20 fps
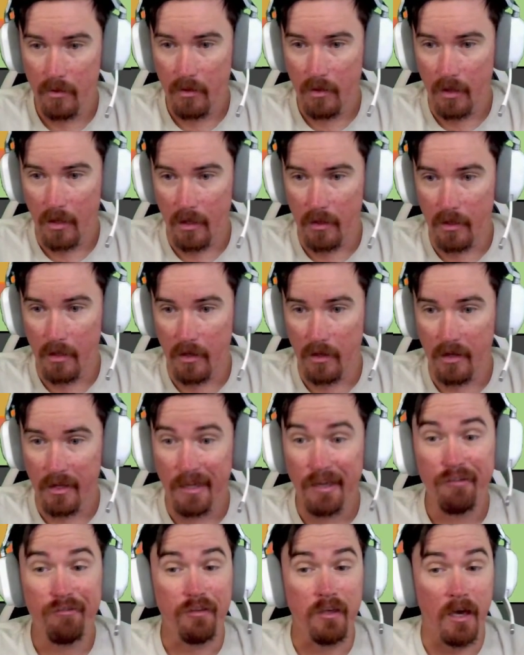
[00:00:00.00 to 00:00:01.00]
And then
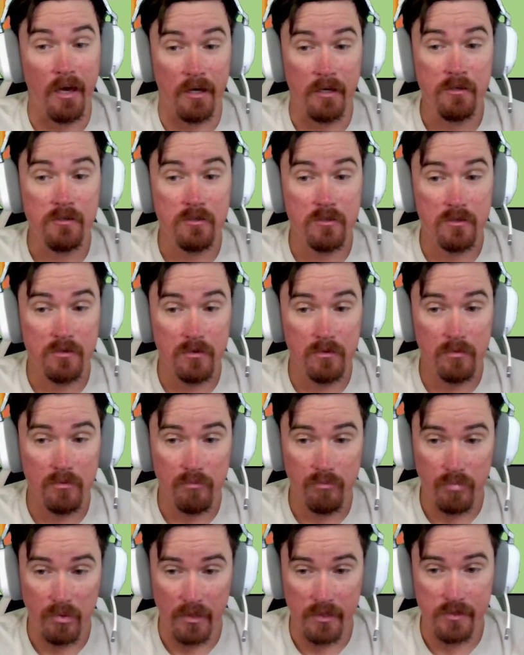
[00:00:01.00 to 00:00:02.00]
if yes,
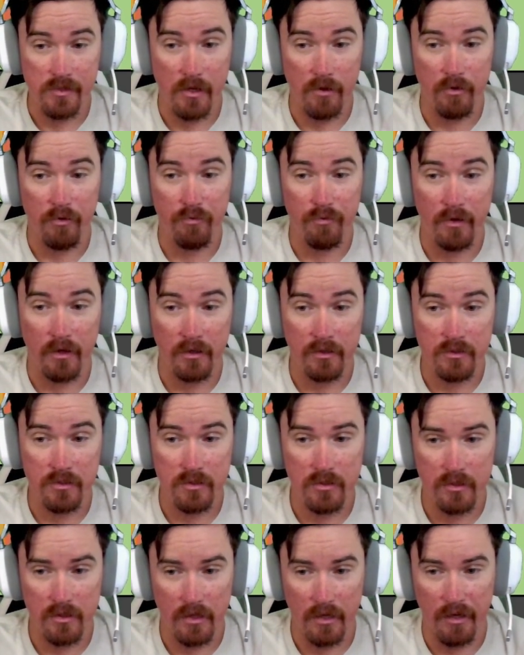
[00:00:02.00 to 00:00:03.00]
play sound
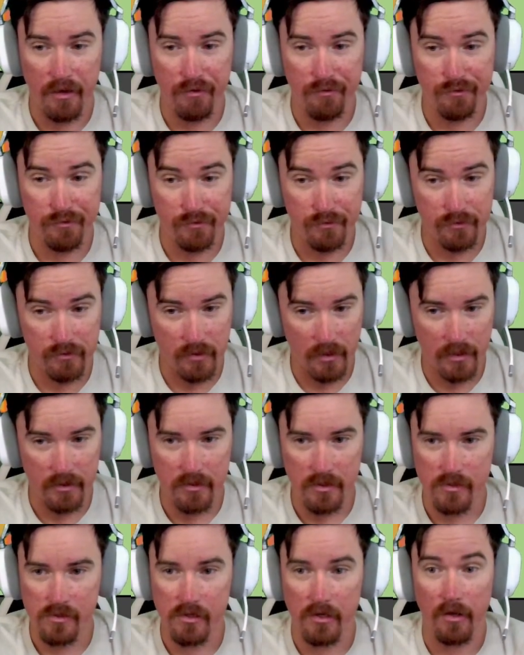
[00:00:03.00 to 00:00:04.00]
effect. If it
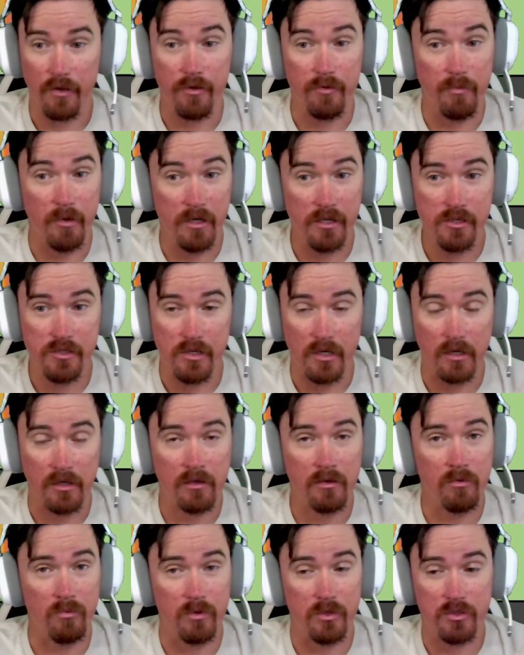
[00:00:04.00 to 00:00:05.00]
does another money check,
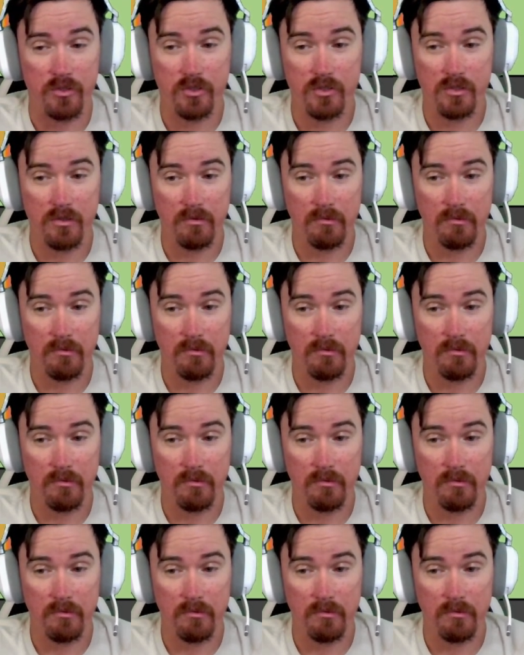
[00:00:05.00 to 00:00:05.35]
which